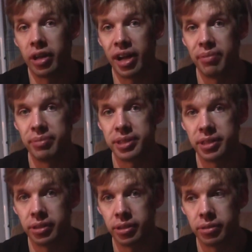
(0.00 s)
I'm
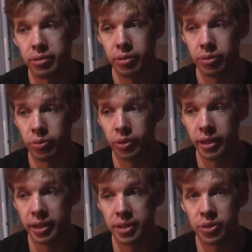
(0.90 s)
still
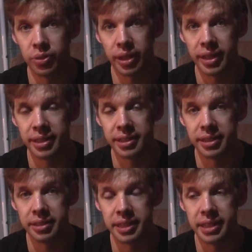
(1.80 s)
really enjoying the
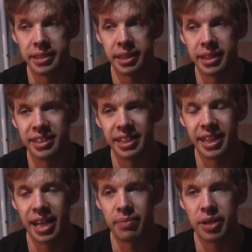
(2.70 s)
series. Like I said,
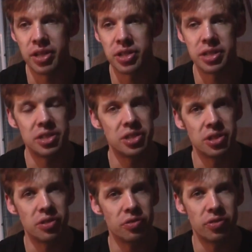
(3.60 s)
the animation is
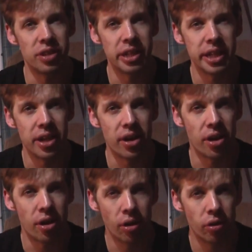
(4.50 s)
still very
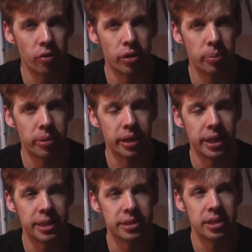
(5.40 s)
all over the
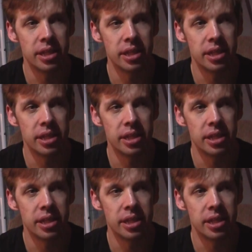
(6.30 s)
place.